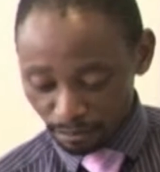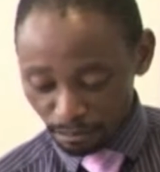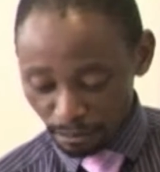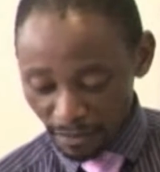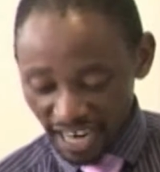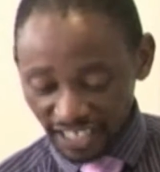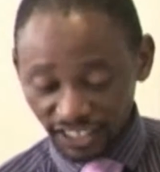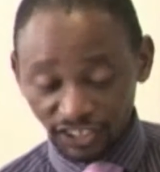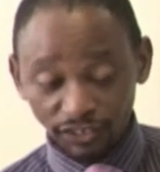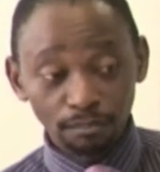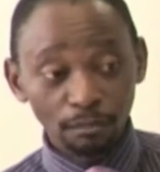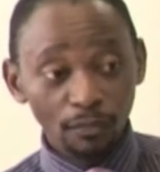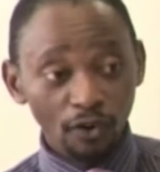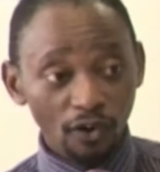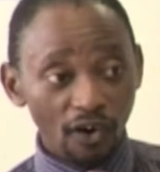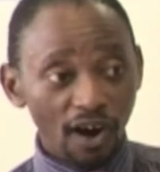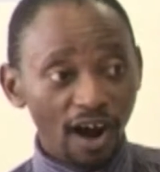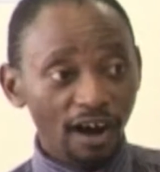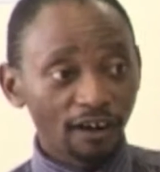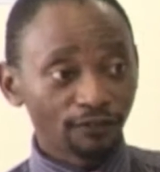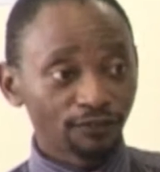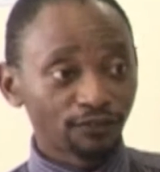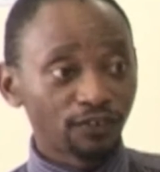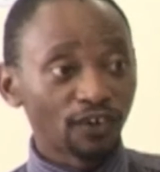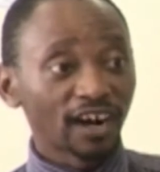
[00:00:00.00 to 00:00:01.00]
much
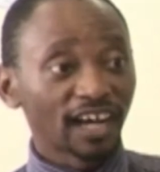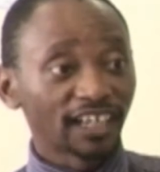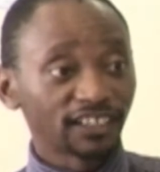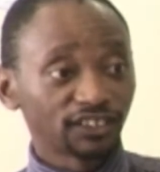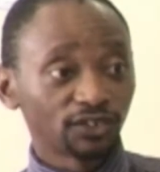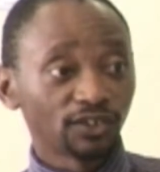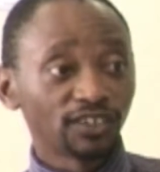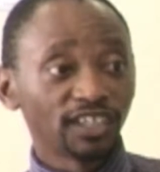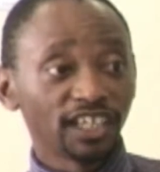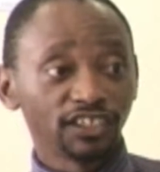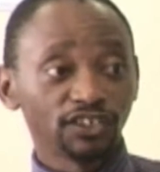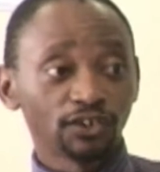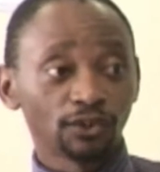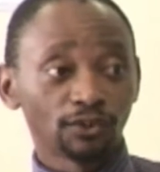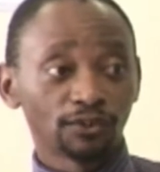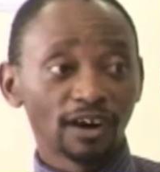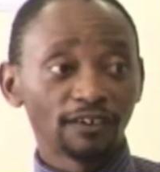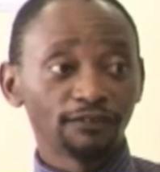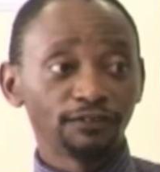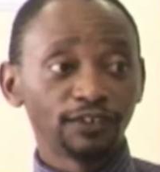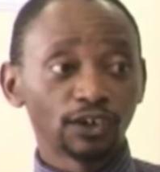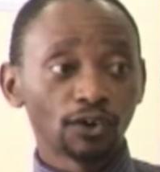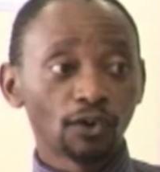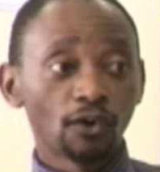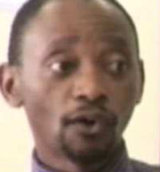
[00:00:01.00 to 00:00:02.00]
more focused on the
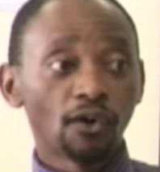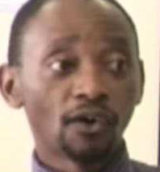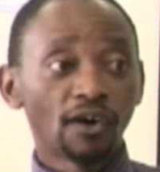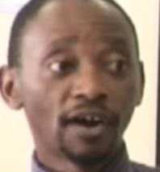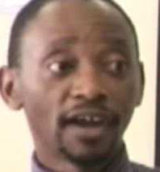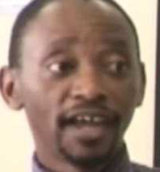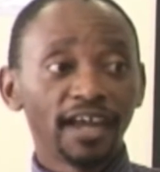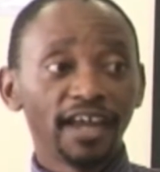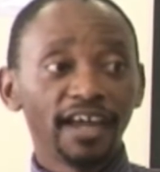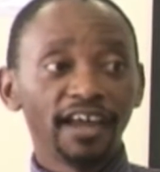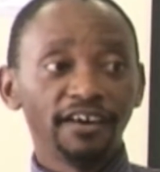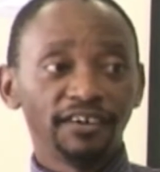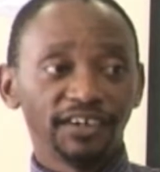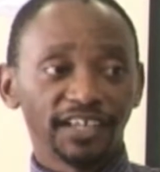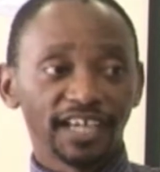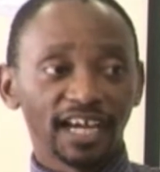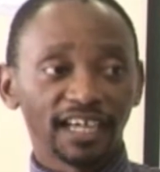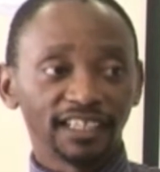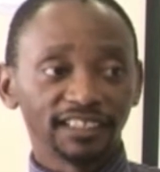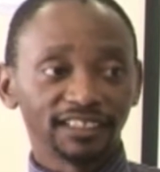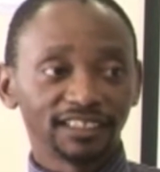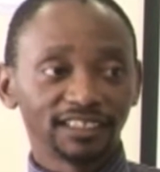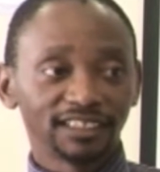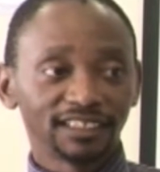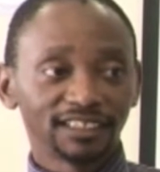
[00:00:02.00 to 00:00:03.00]
geographical
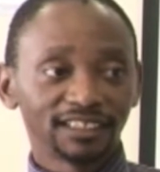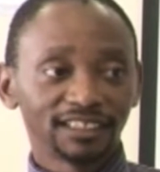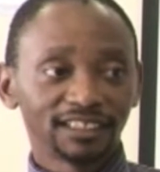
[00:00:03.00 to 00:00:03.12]
areas.